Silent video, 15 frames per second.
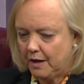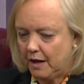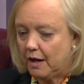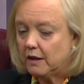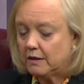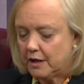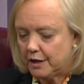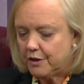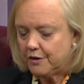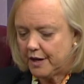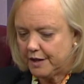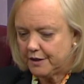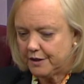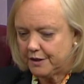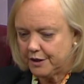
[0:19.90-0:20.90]
And I'll tell you
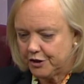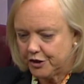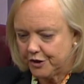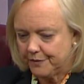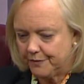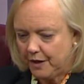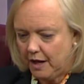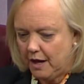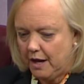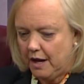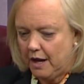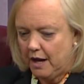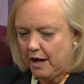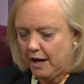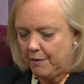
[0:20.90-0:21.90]
that decision.
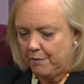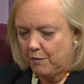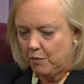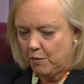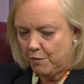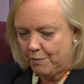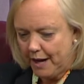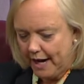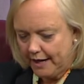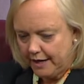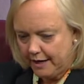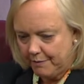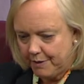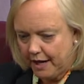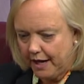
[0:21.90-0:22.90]
Um, back
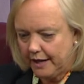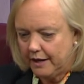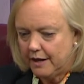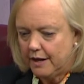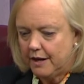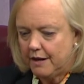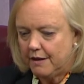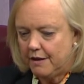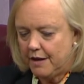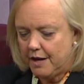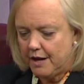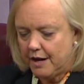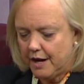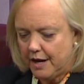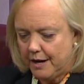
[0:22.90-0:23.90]
at eBay,
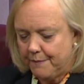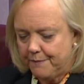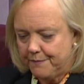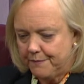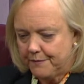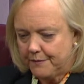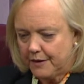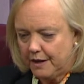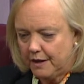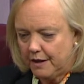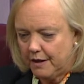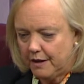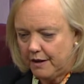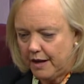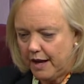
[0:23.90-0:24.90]
the, um,
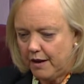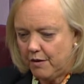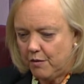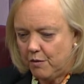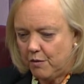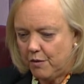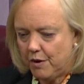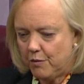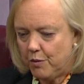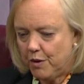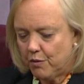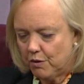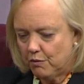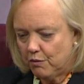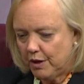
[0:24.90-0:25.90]

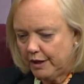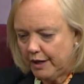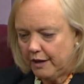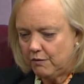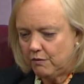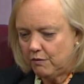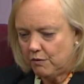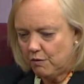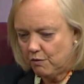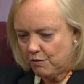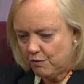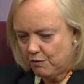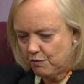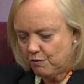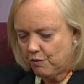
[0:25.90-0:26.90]
we were really
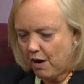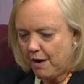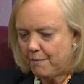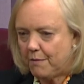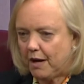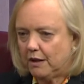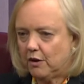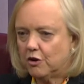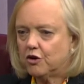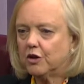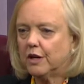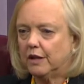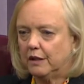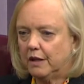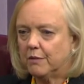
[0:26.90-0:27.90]
run by
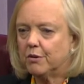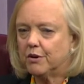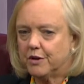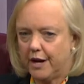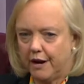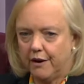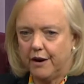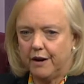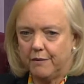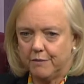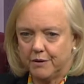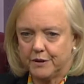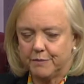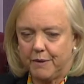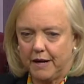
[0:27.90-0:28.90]
largely a libertarian
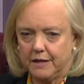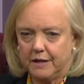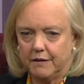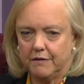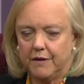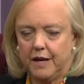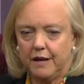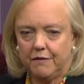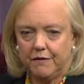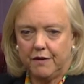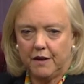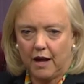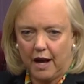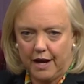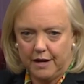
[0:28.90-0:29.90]
perspective. If
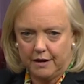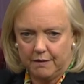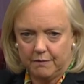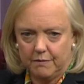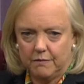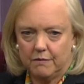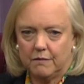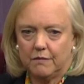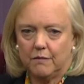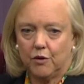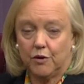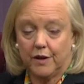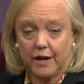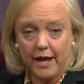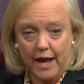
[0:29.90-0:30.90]
the item
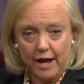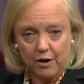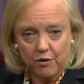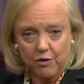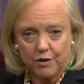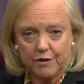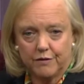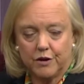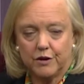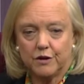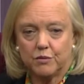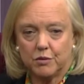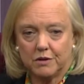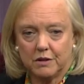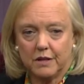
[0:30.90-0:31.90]
or the category of
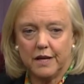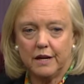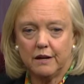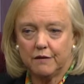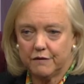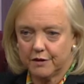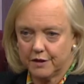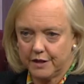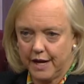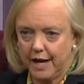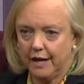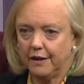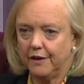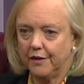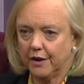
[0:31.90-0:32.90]
goods was legal for
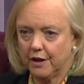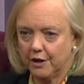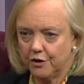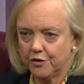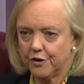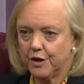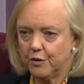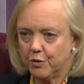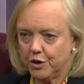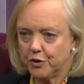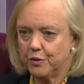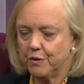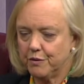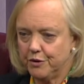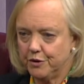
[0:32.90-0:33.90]
sale in the country in
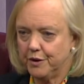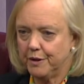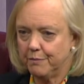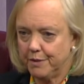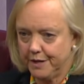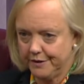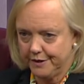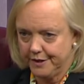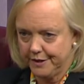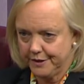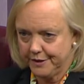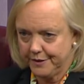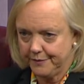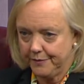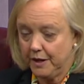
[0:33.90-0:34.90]
which we were doing
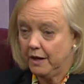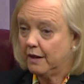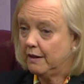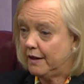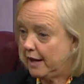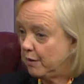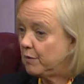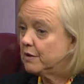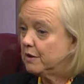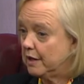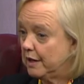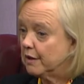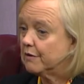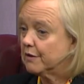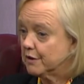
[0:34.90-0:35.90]
business, then it was
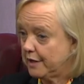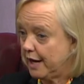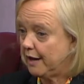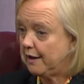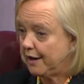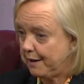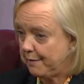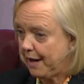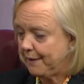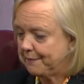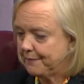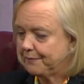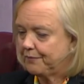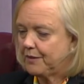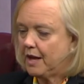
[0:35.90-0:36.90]
legal for sale on eBay.
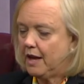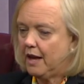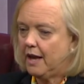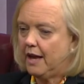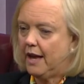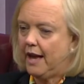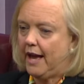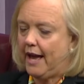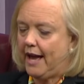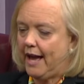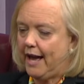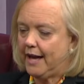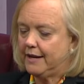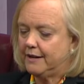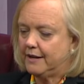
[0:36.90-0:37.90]

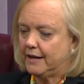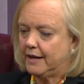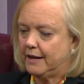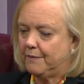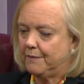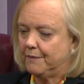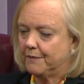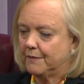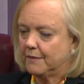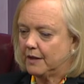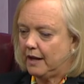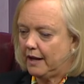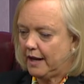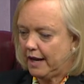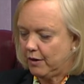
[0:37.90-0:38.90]
And um,
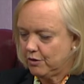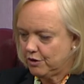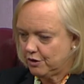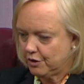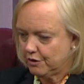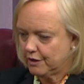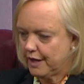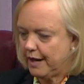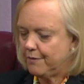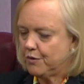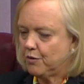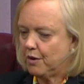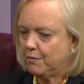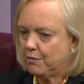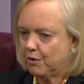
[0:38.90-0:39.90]
Howard Schultz came
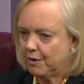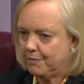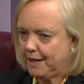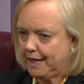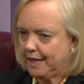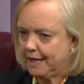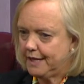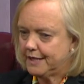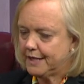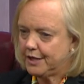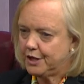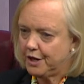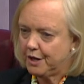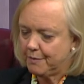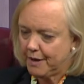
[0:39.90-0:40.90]
to one board meeting and he
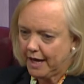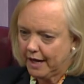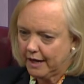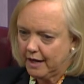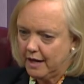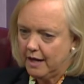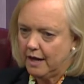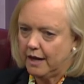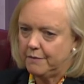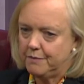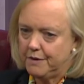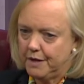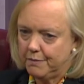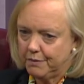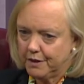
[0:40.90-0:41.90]
said, you know, Meg, I'm
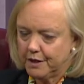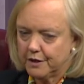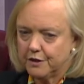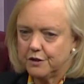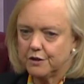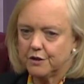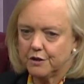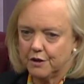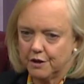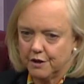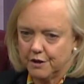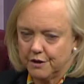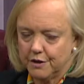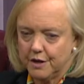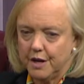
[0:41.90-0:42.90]
deeply
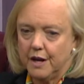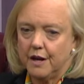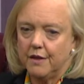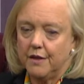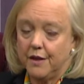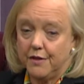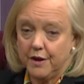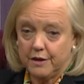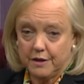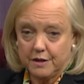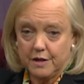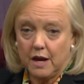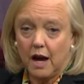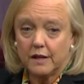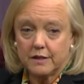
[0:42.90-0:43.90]
concerned that there is
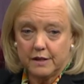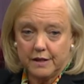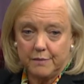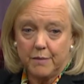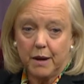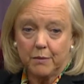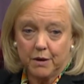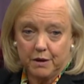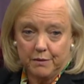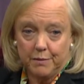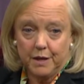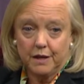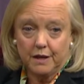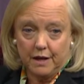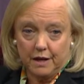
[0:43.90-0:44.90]
Nazi
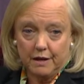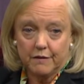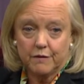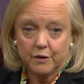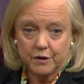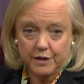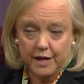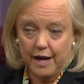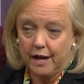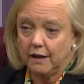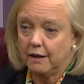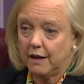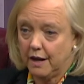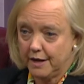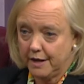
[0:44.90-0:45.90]
memorabilia for
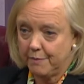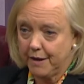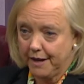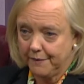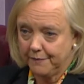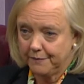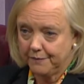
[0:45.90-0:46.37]
sale on eBay.